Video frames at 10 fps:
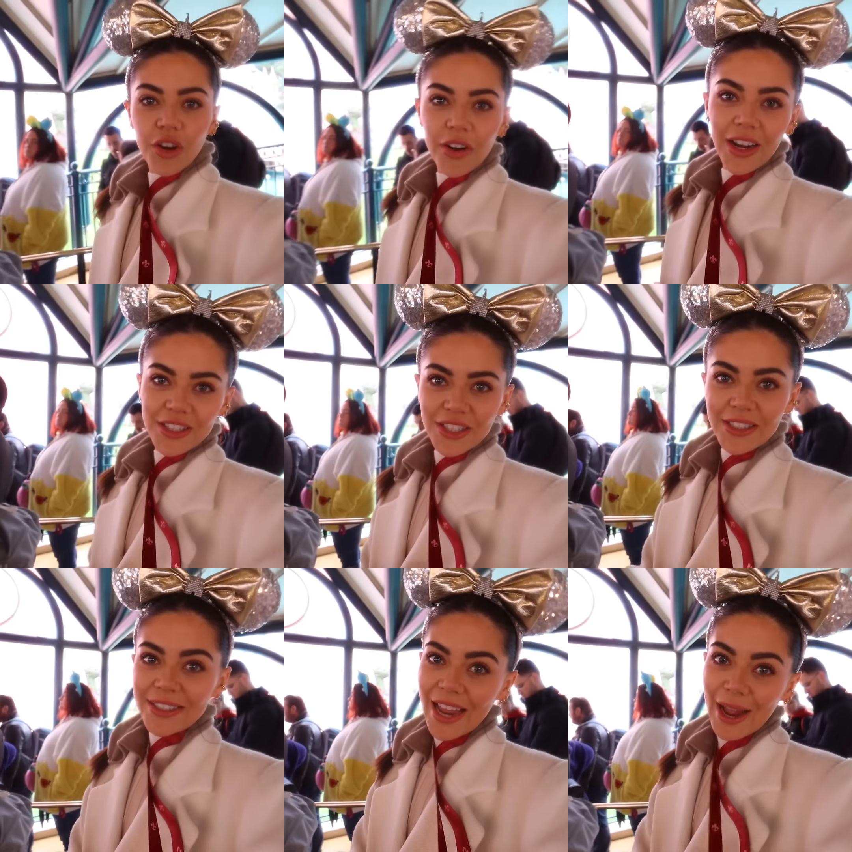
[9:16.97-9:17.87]
You're a little
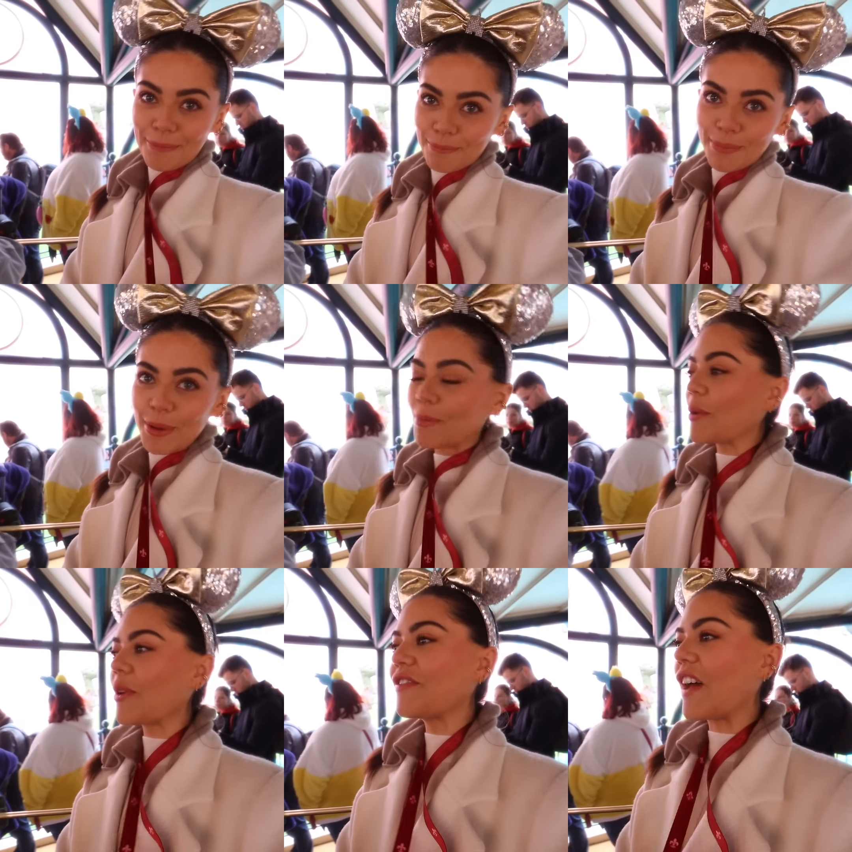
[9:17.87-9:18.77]
damp, but
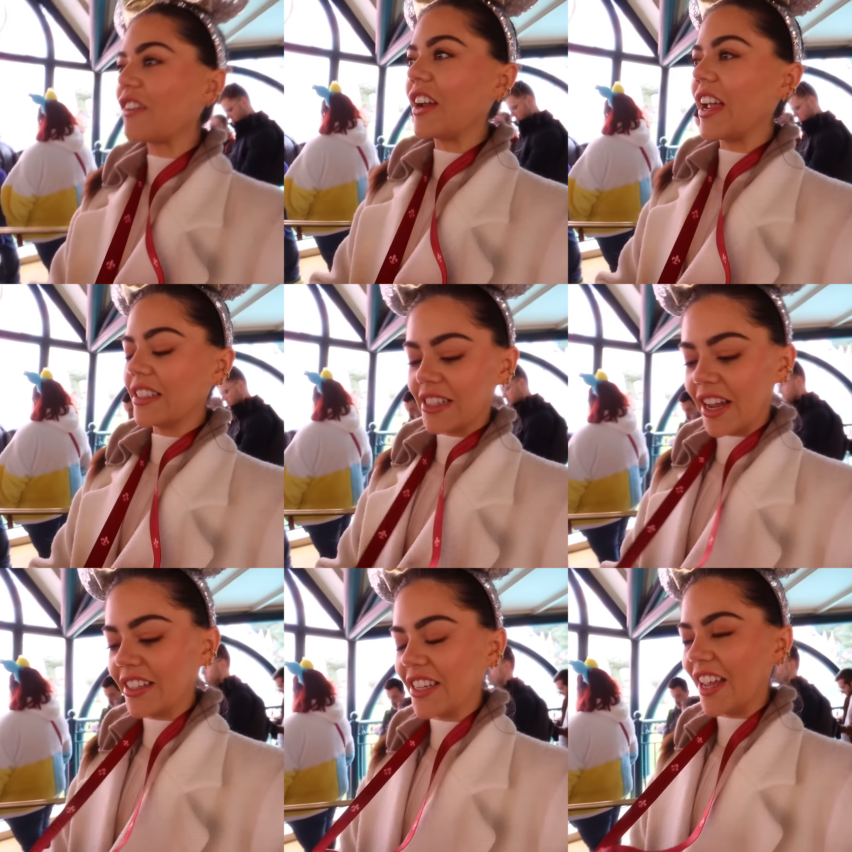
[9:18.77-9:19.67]
we're very
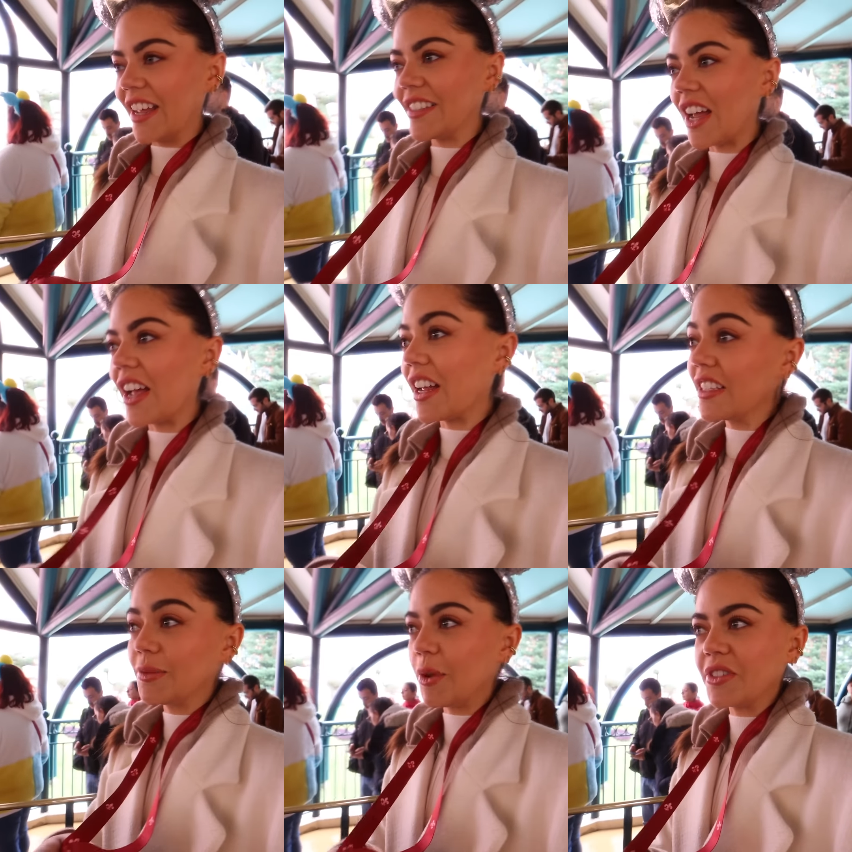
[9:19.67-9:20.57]
excited. As
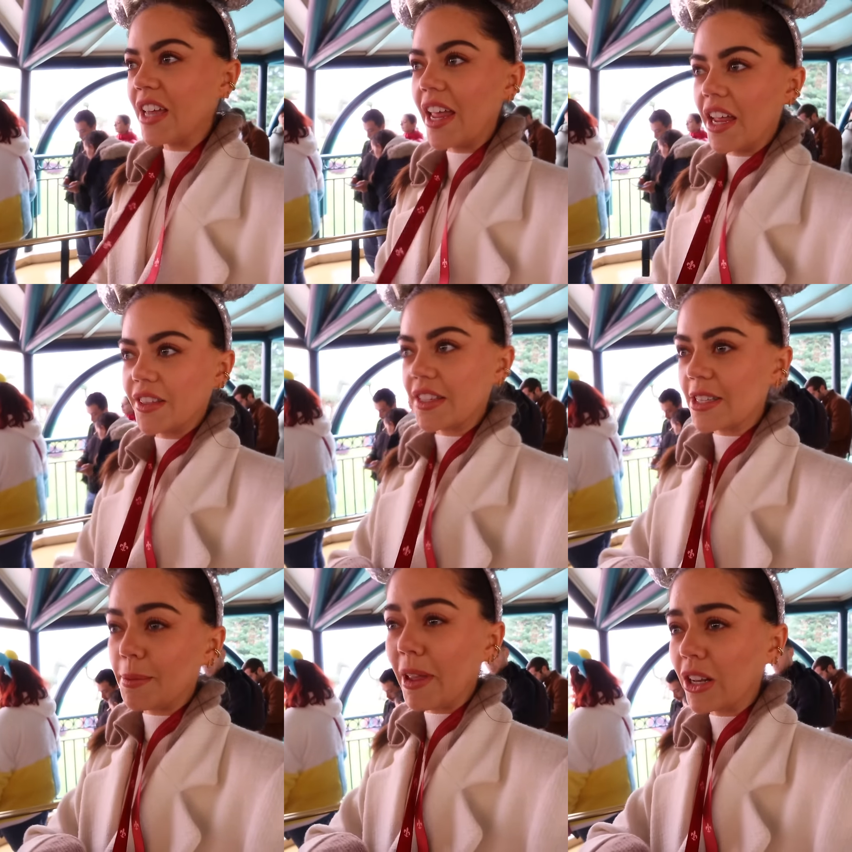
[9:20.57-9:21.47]
we were saying, this
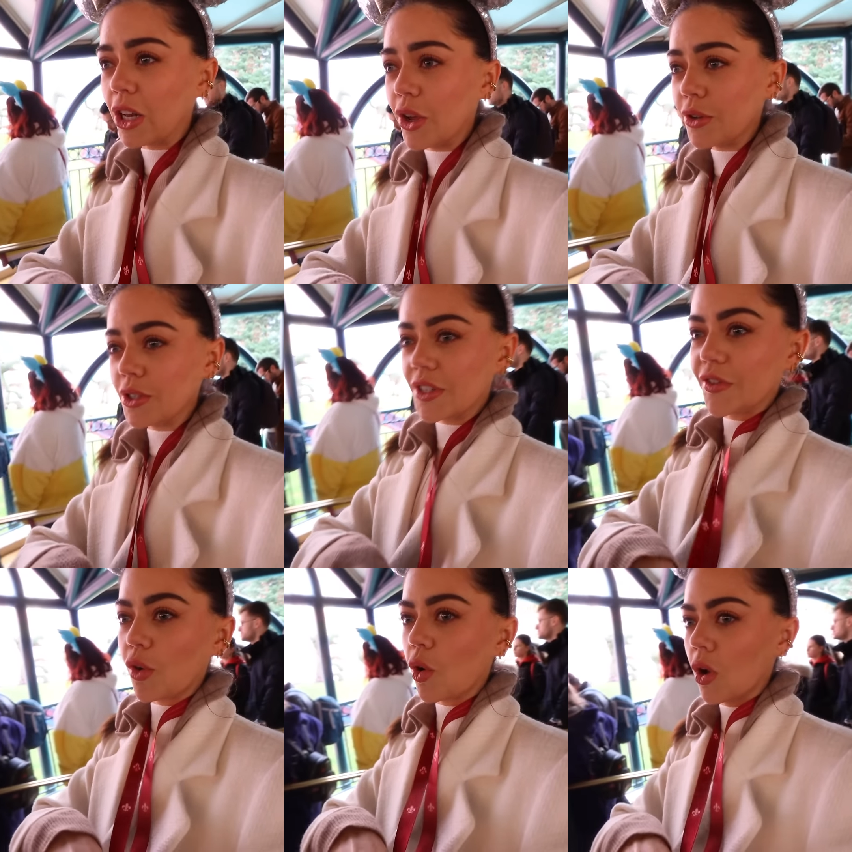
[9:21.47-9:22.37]
has been closed
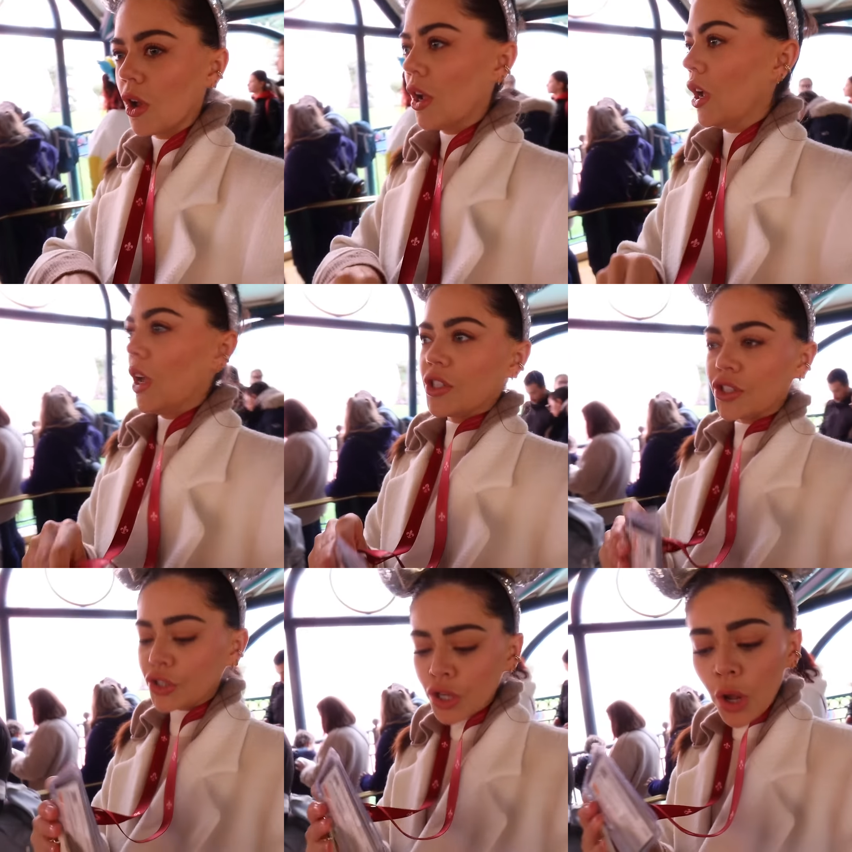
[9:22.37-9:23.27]
for
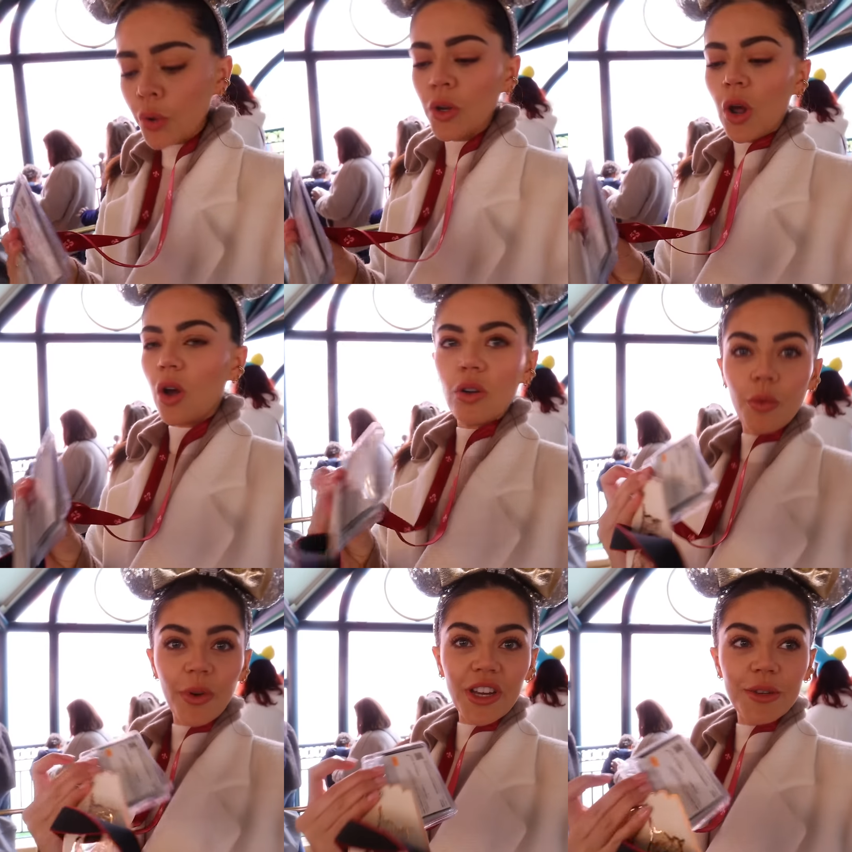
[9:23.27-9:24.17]
so long,
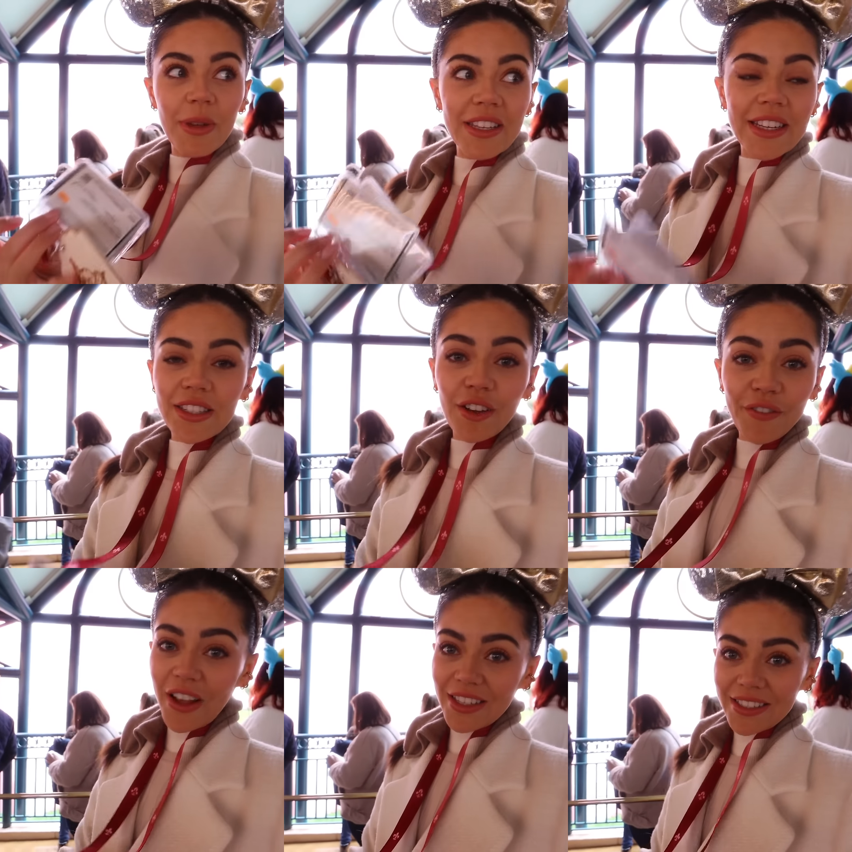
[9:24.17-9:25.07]
which means it's our
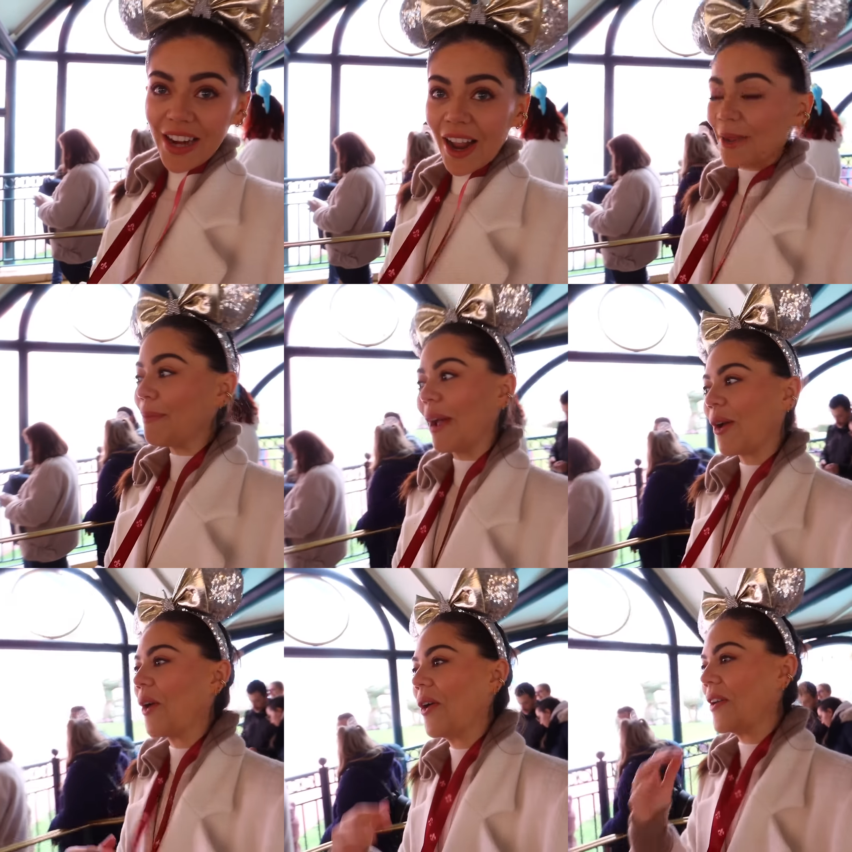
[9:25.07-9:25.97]
first time back
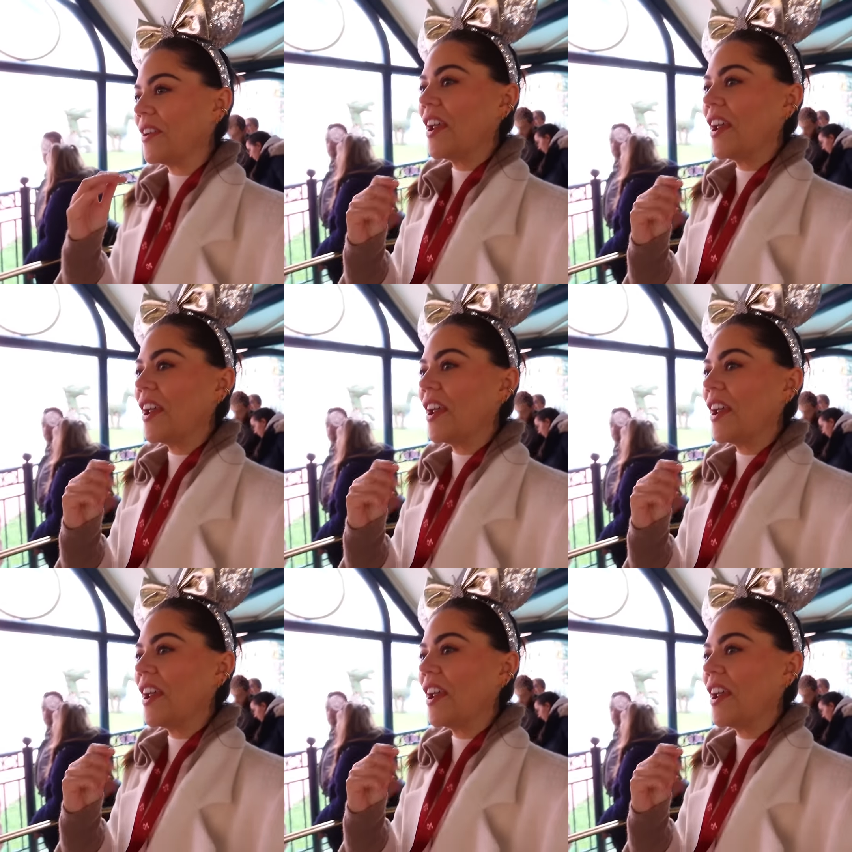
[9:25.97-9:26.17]
on.